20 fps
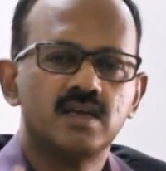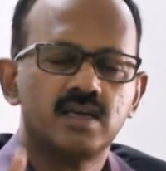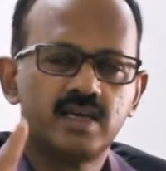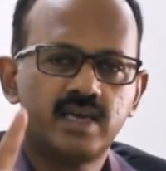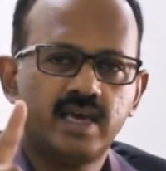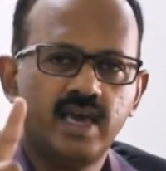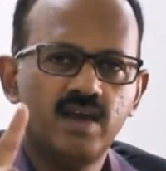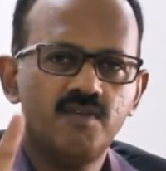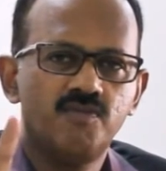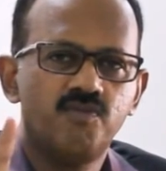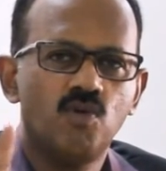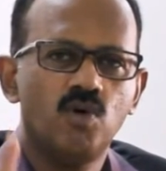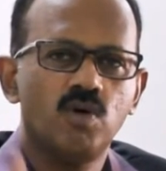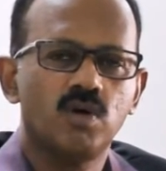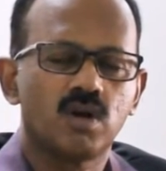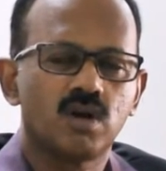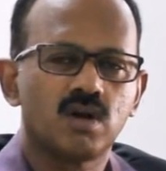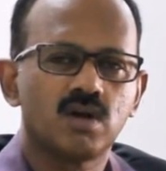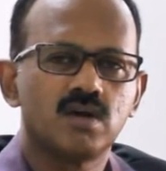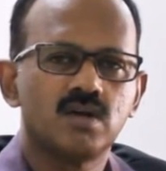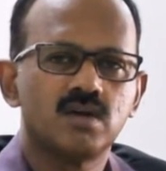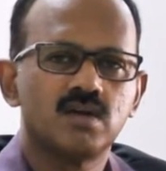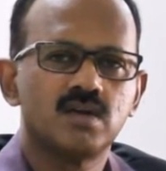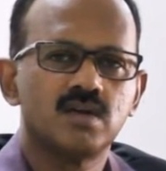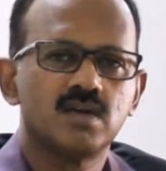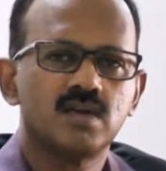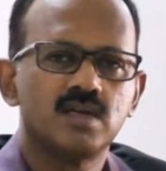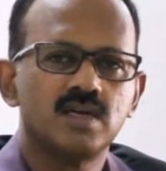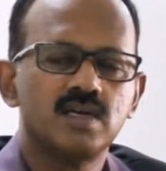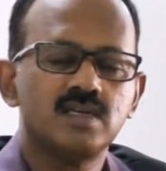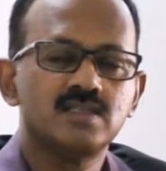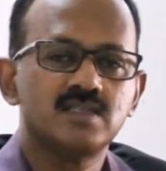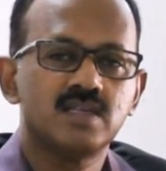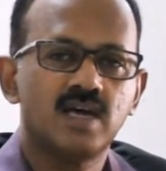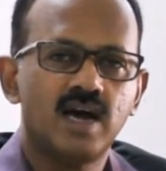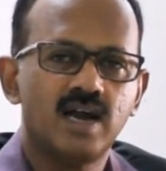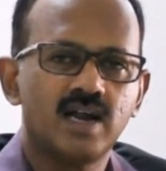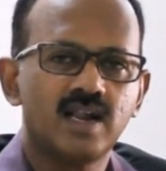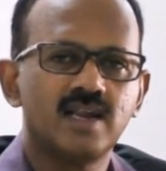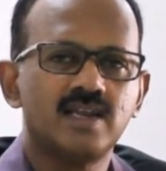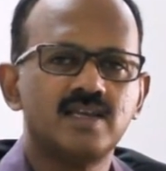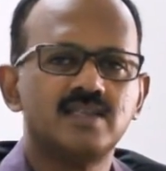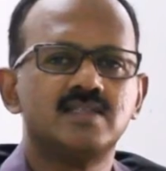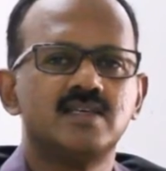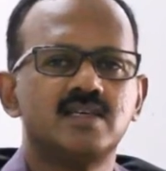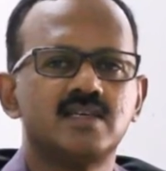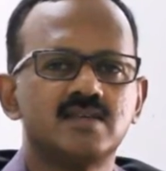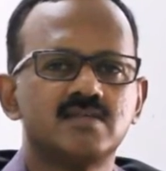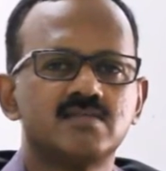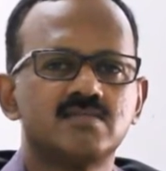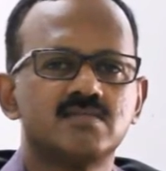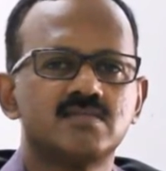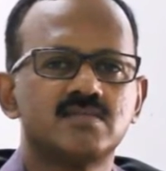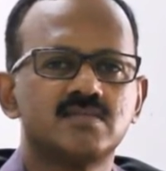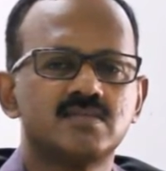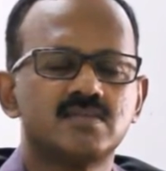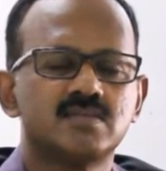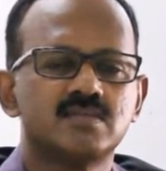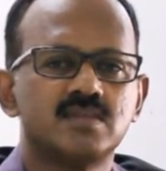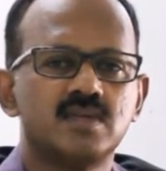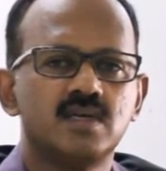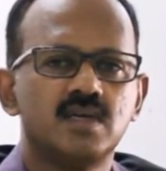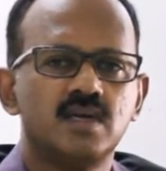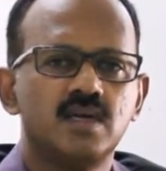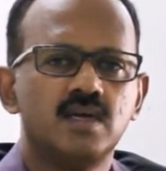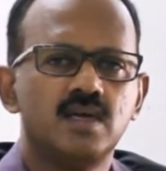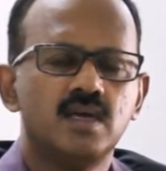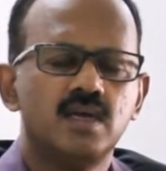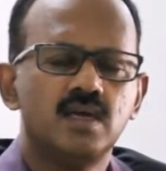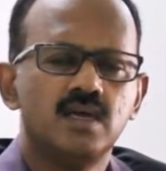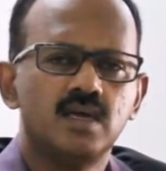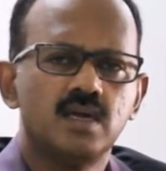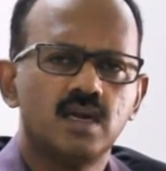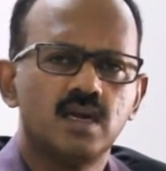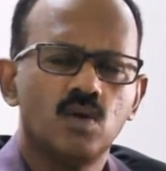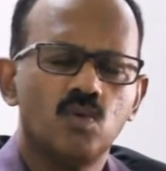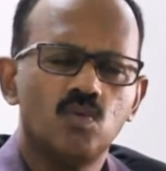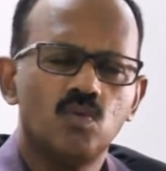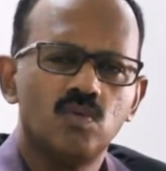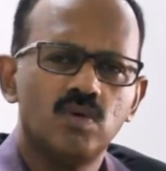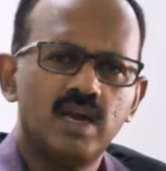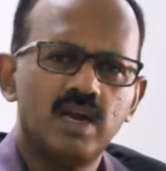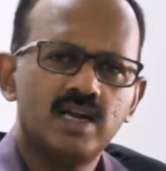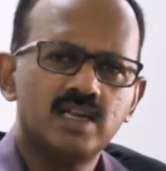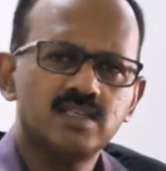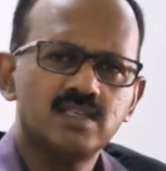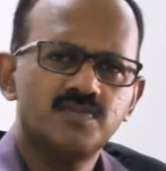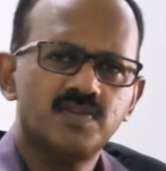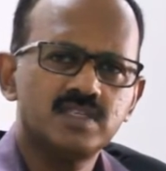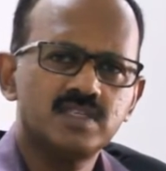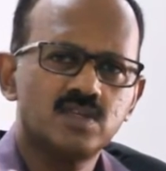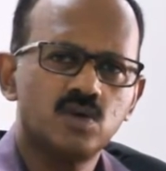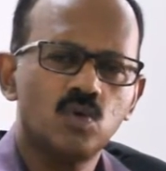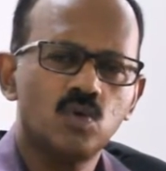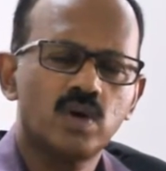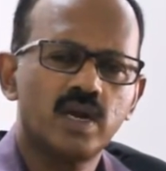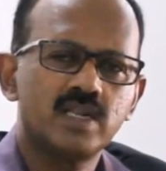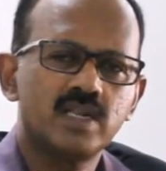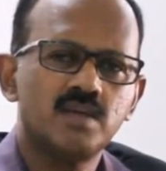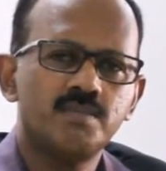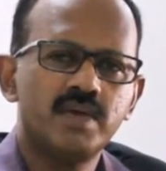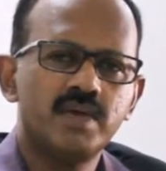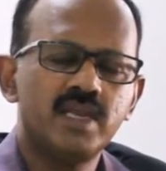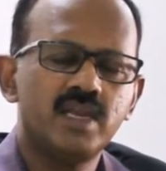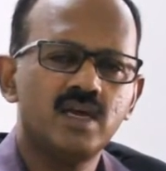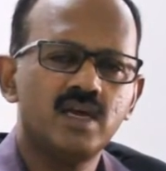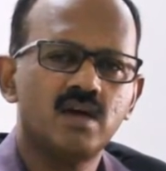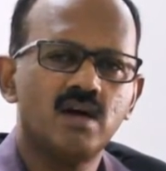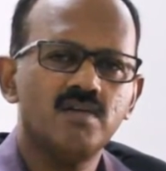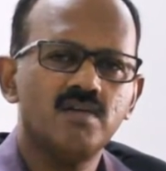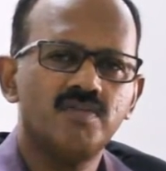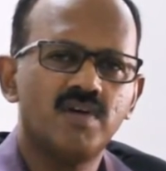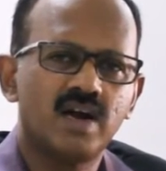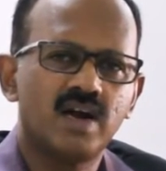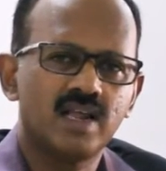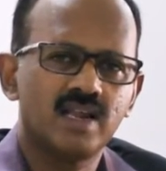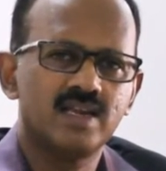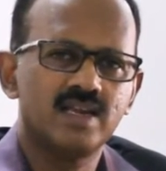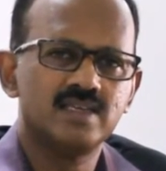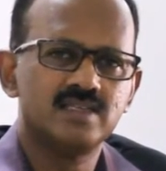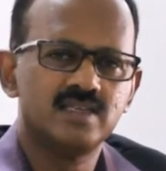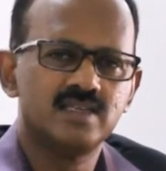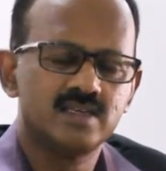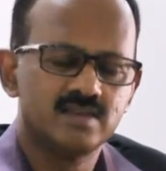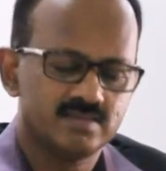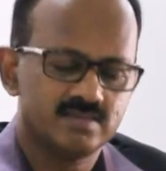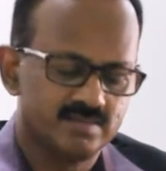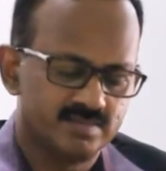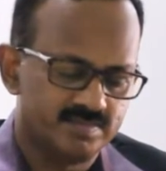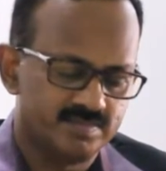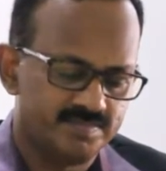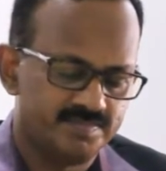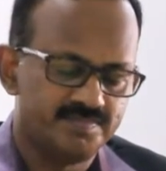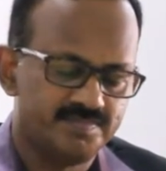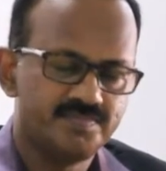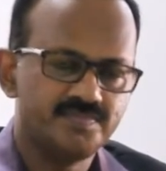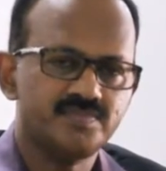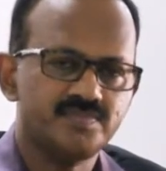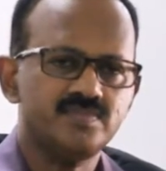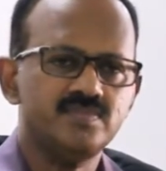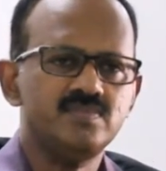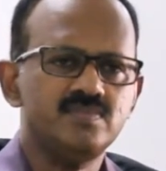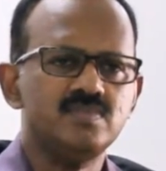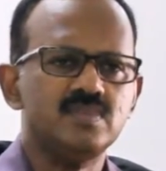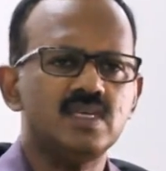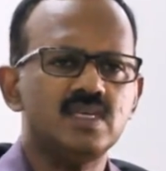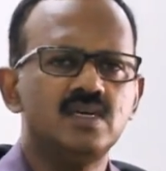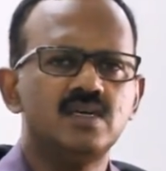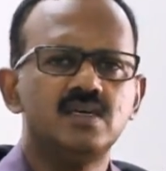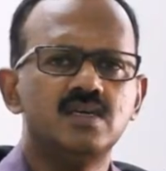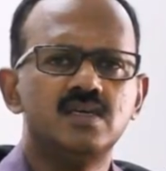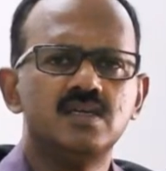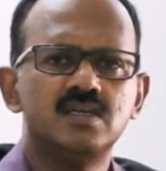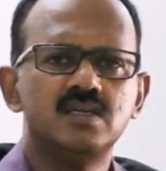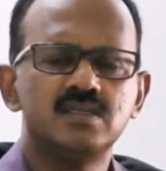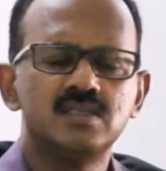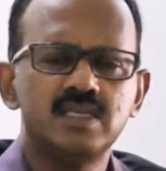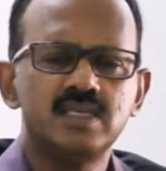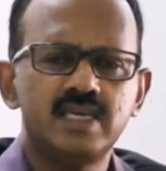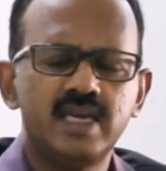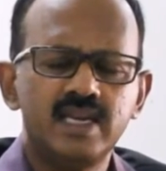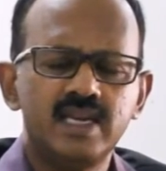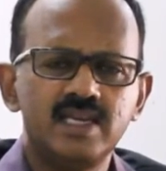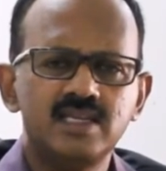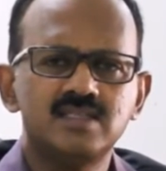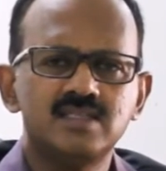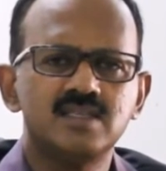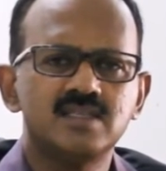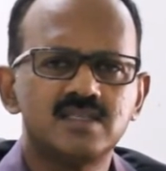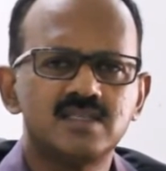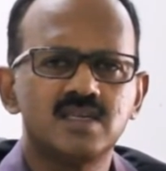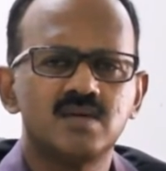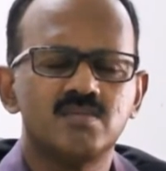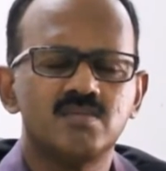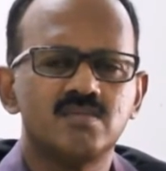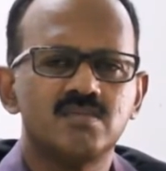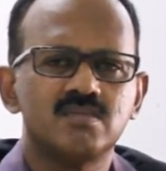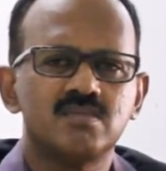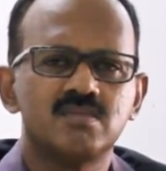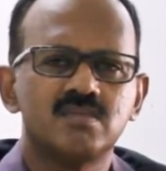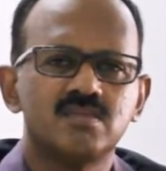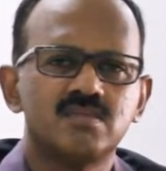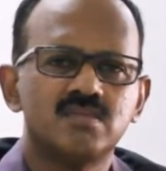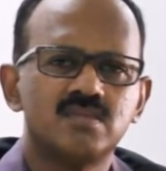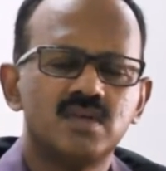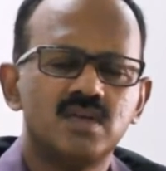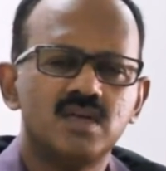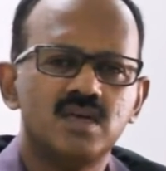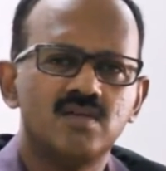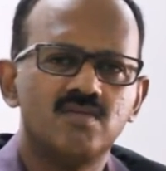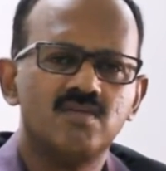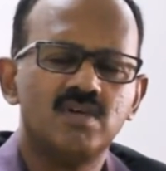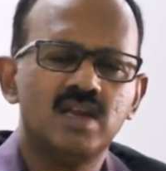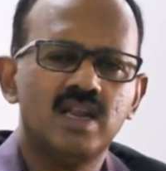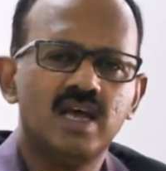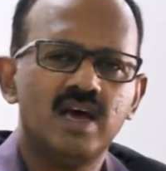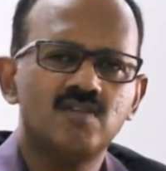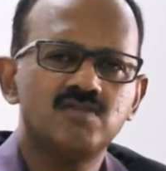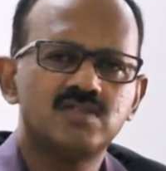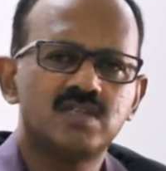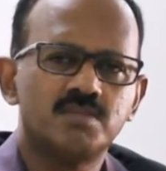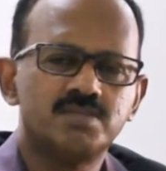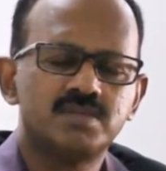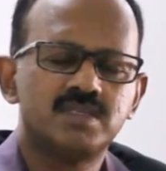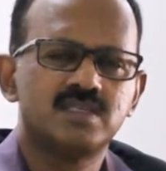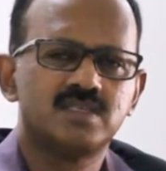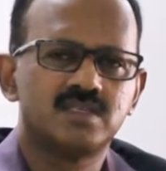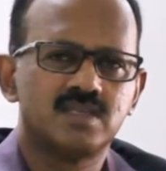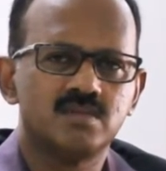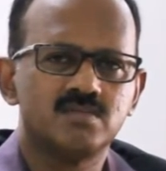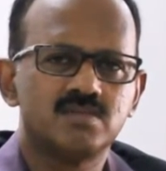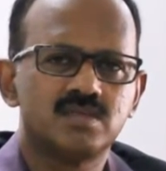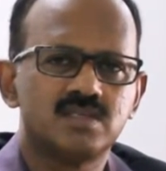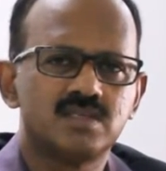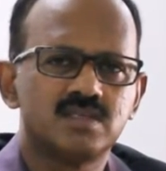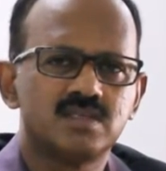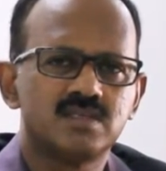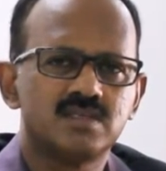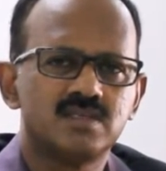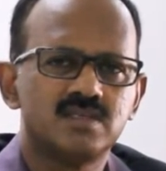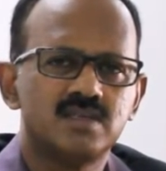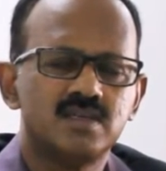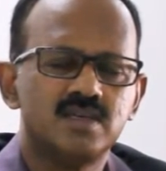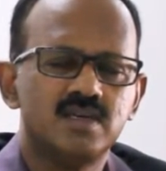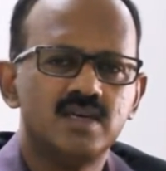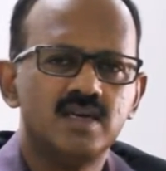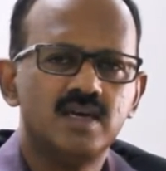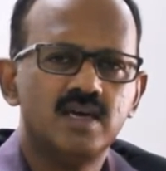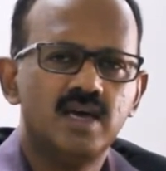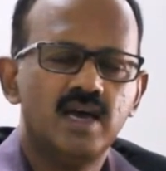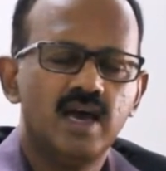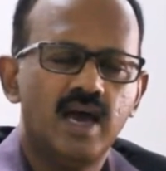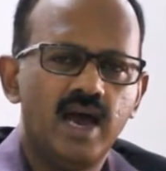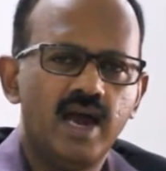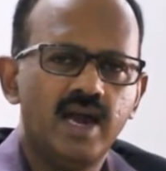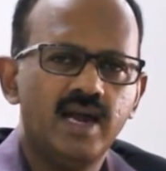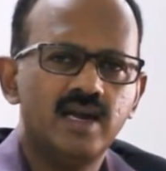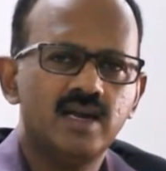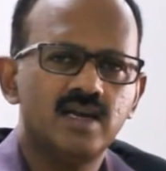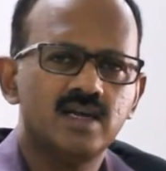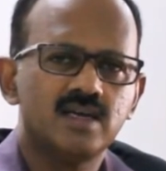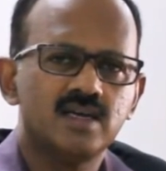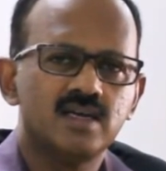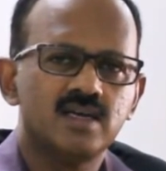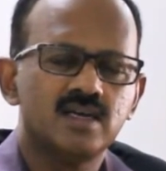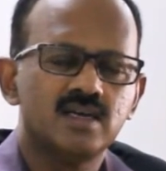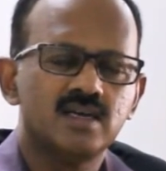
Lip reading: K4, is analyzing. Now let us first look at the meaning of analyzing. See, any system will have subsystems, and